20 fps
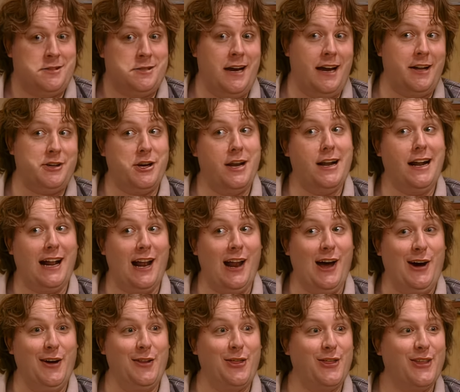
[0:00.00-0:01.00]
touching
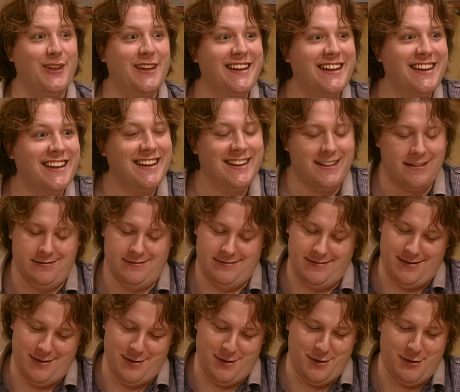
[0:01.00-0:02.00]
cloth
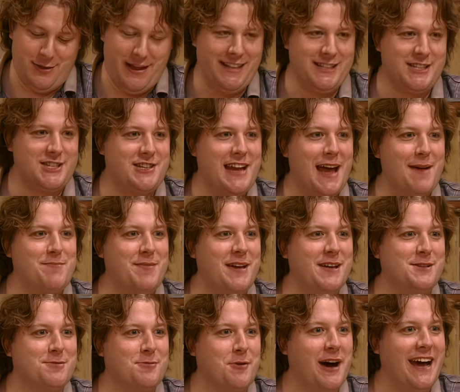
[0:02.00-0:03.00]
then step
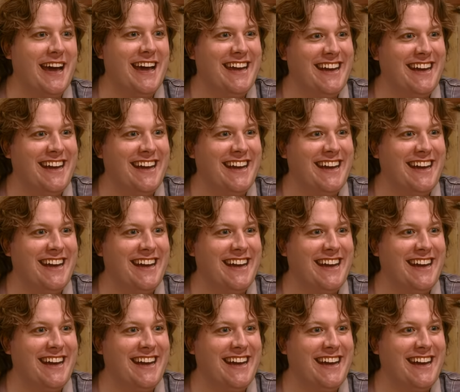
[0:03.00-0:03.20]
this way.